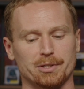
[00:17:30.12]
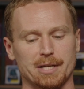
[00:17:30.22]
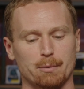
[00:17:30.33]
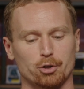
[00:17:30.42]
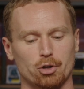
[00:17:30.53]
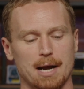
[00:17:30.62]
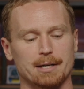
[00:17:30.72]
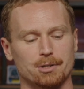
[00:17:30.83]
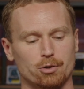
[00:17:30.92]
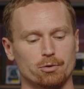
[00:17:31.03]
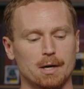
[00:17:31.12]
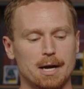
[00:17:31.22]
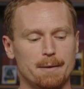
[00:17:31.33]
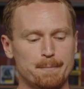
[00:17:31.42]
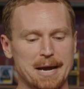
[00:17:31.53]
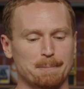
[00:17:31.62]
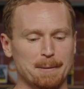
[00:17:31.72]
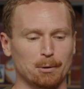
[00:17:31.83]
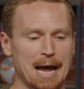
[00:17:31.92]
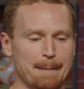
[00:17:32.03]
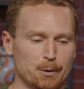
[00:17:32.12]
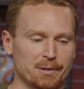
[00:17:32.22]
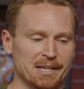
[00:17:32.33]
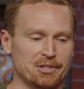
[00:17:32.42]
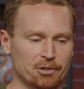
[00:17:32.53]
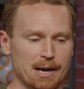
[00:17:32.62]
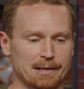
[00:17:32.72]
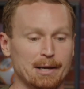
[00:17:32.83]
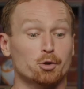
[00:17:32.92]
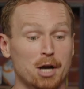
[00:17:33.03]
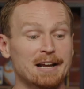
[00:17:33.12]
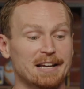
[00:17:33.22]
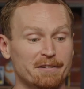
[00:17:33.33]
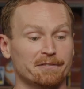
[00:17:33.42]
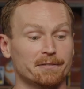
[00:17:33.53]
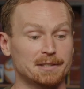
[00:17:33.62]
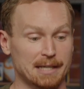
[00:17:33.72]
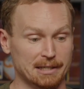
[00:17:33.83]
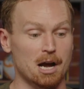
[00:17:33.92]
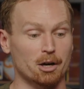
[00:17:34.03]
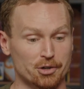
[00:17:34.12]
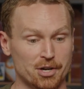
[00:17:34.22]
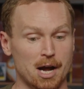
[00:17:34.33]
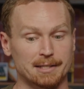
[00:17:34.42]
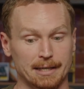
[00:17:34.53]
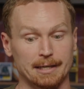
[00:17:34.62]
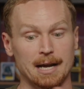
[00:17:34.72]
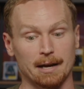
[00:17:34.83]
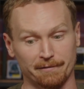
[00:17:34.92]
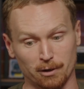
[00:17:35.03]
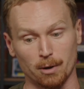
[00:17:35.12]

they were trying to... make people happy with Easter egg. They were trying to give TikTokers content, not film